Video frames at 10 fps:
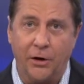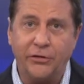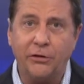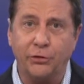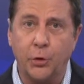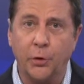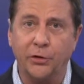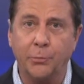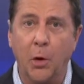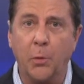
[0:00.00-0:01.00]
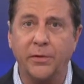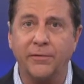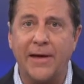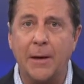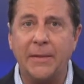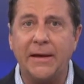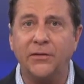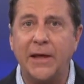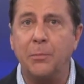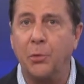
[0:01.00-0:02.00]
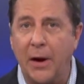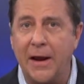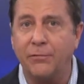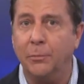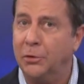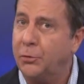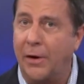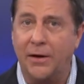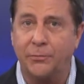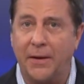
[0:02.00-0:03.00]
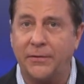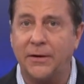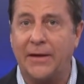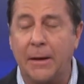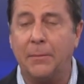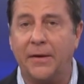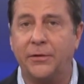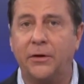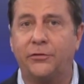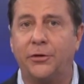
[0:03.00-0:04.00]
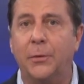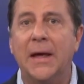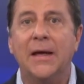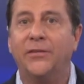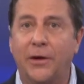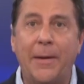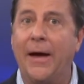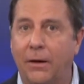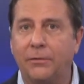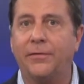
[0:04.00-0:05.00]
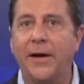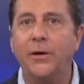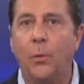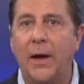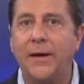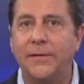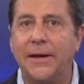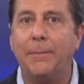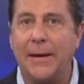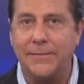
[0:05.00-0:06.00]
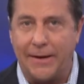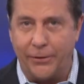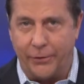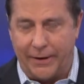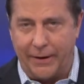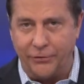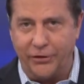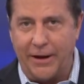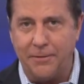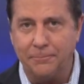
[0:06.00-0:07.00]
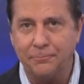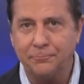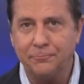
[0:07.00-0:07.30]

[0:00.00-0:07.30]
RJ Shakur spoke with the family as they pray for Blue Cross Methodist and Methodist to somehow find a way to get back together again. Jay?